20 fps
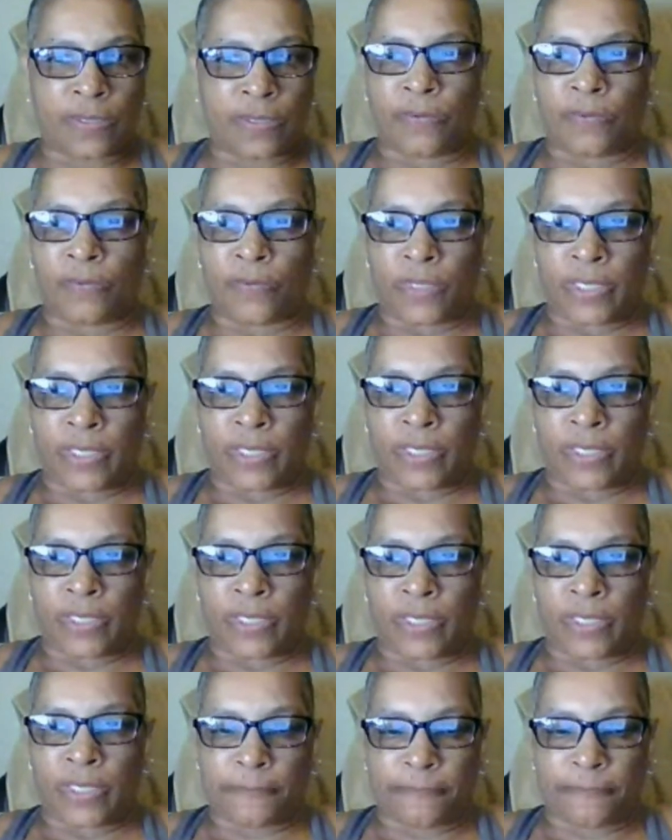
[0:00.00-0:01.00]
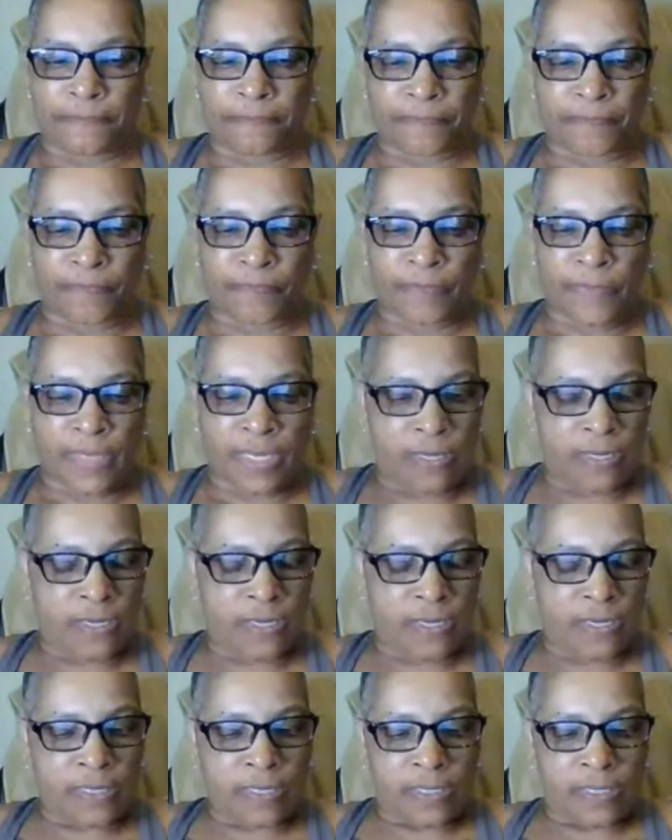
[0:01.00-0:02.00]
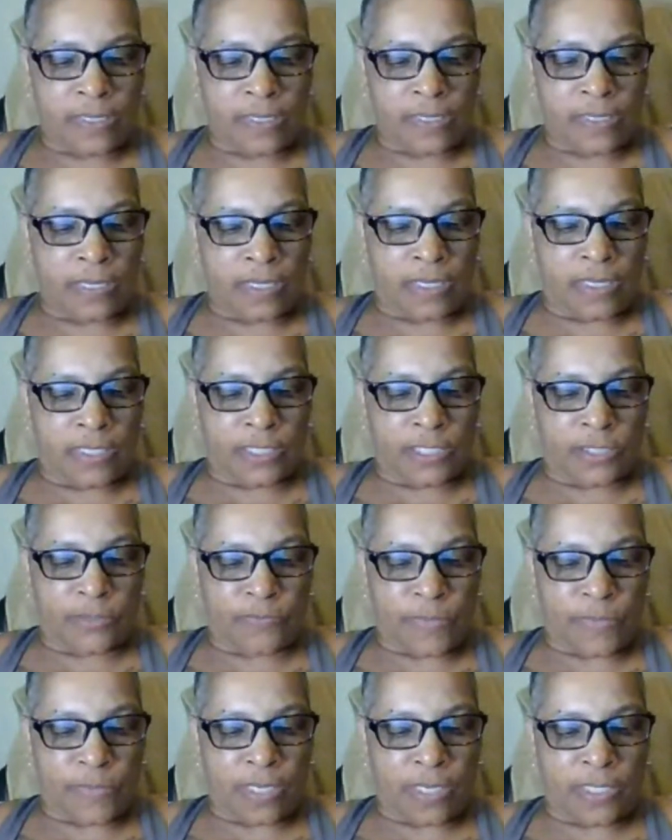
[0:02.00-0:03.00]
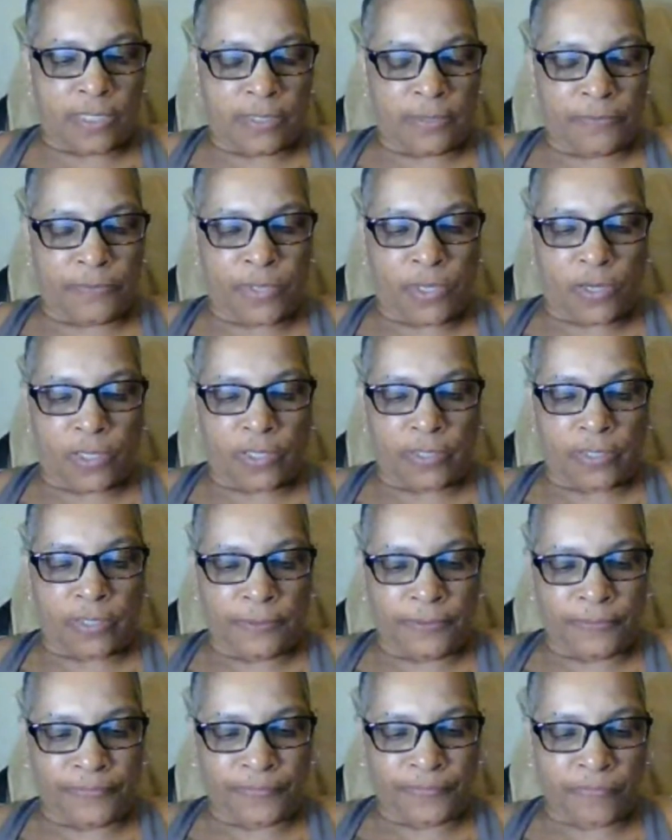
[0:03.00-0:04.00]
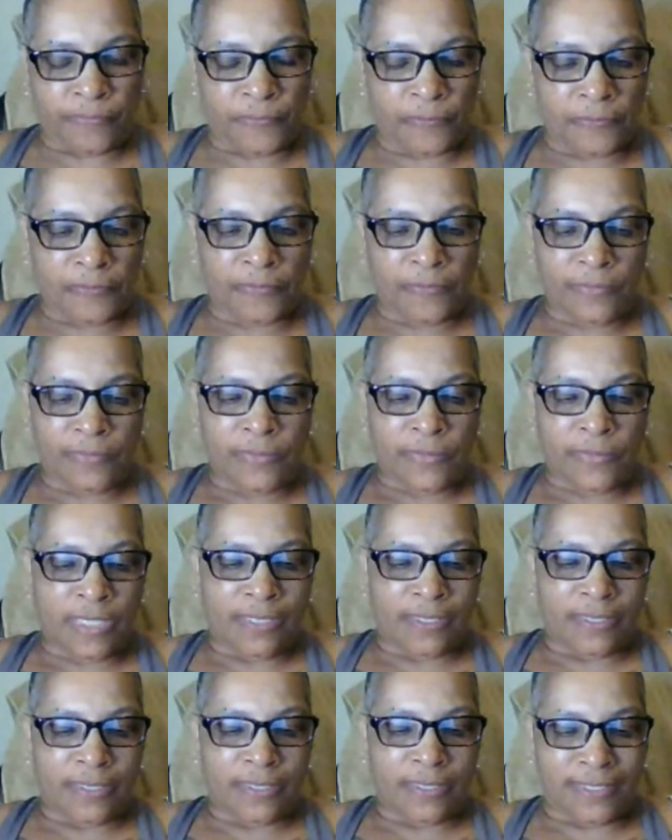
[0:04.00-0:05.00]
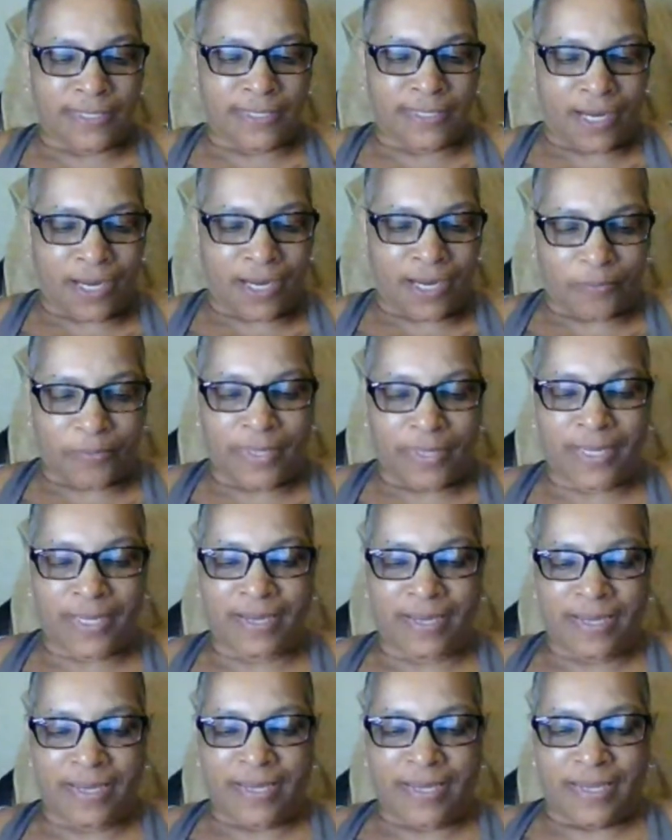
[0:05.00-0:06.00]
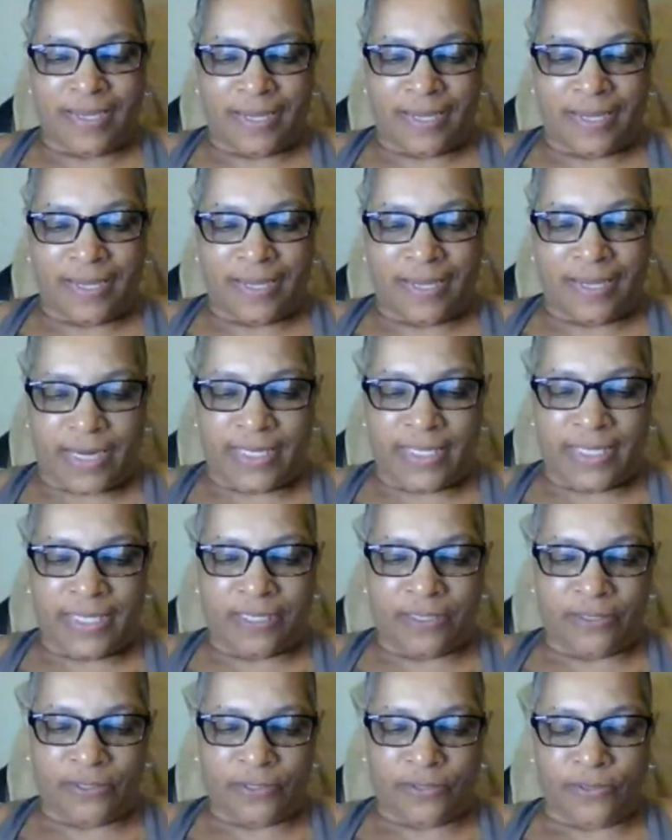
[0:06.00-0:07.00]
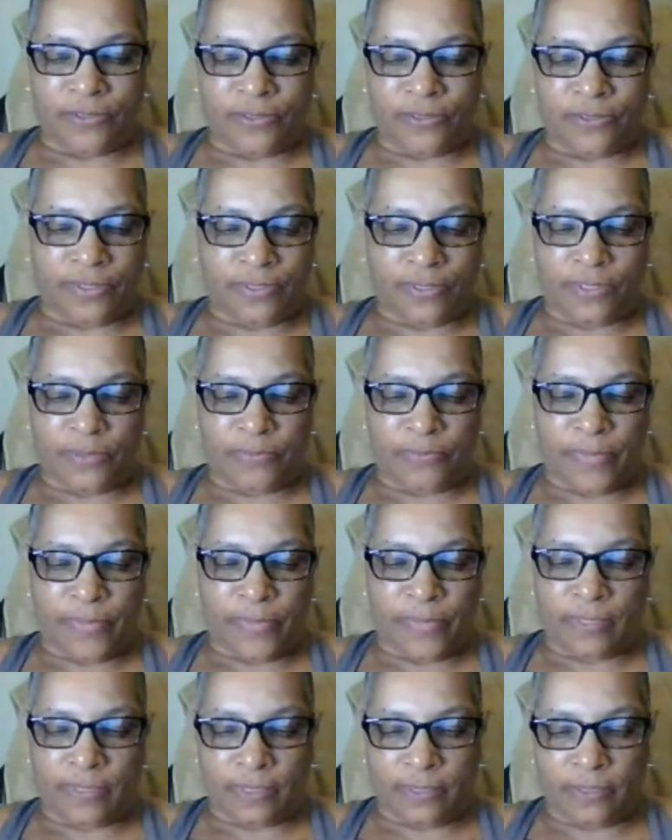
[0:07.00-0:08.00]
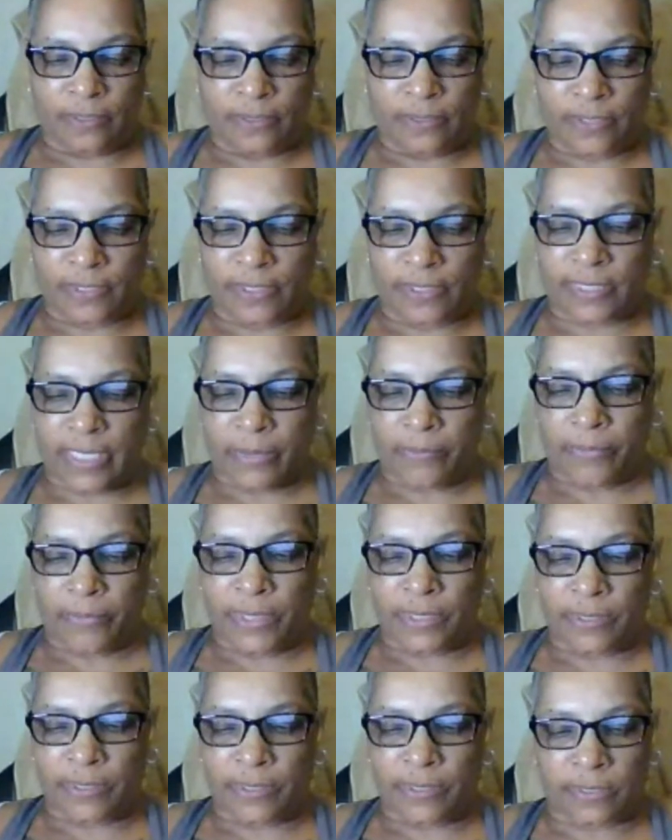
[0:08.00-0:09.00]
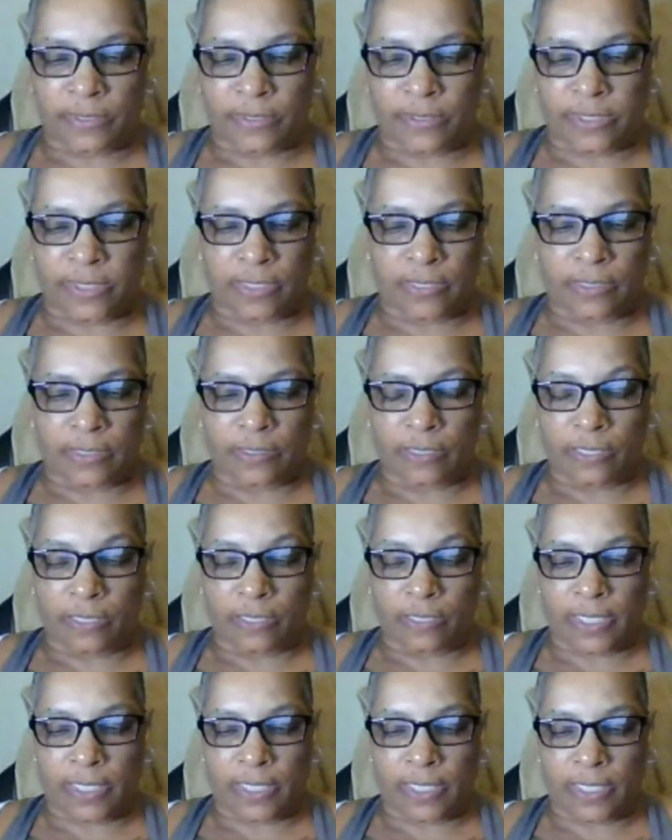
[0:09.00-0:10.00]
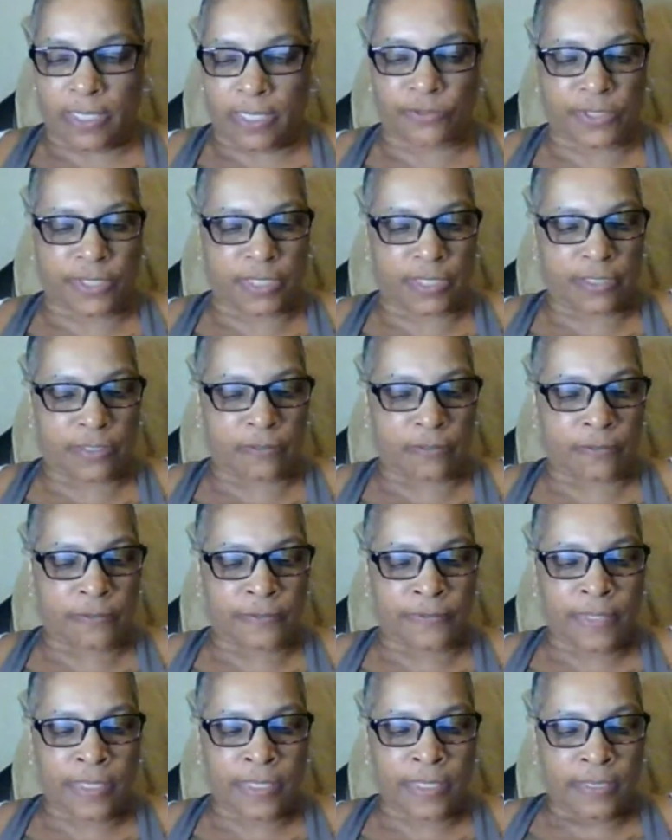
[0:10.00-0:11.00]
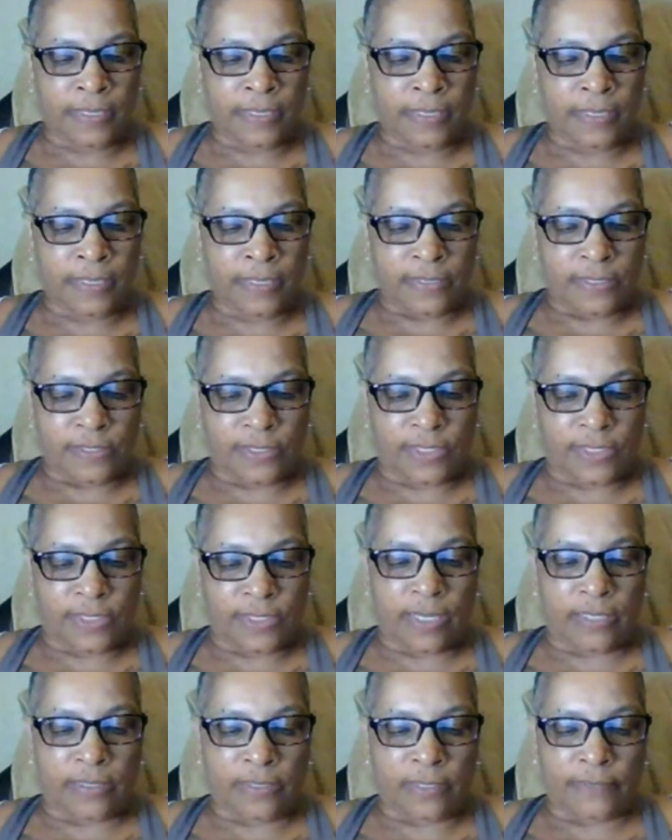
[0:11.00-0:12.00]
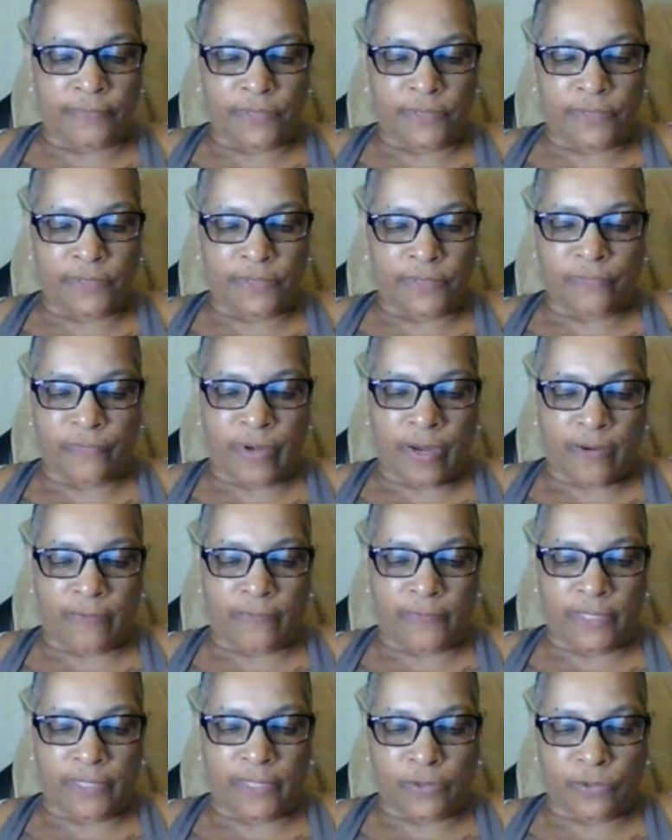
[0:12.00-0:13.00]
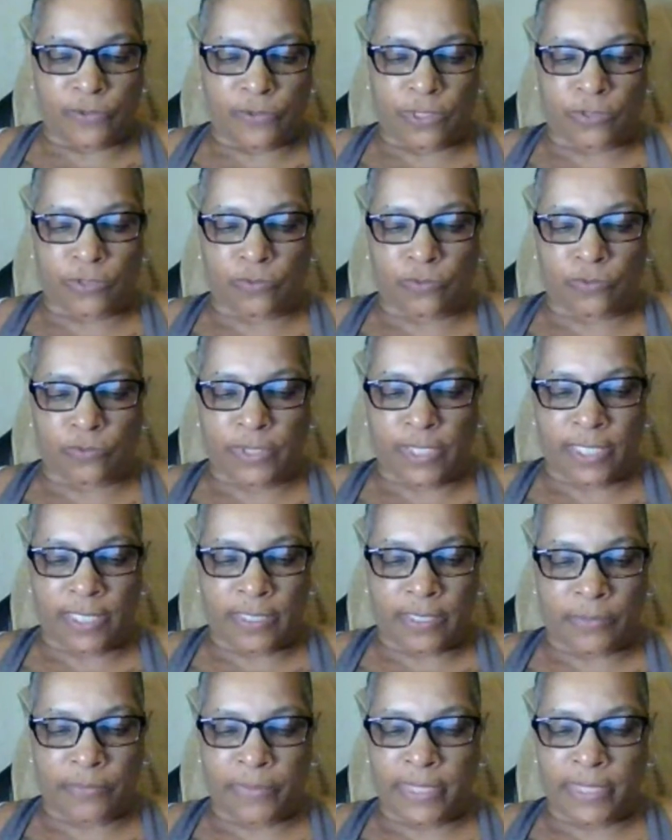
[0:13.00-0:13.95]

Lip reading: as my partner, Dcop, I entered the Baylor Salmons Center, Cancer Center. The sound of the revolving doors rotated behind us seemed endlessly,